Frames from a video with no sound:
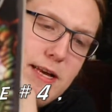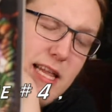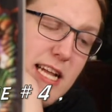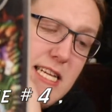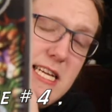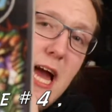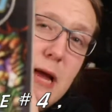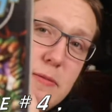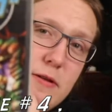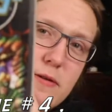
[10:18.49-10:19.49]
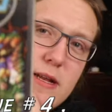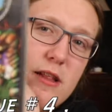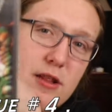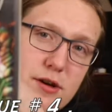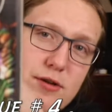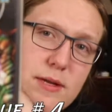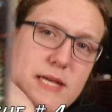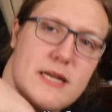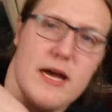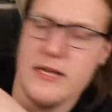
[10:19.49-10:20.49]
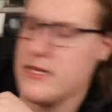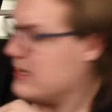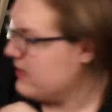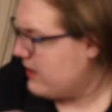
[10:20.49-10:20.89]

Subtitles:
like that sky blue, and it looks really nice.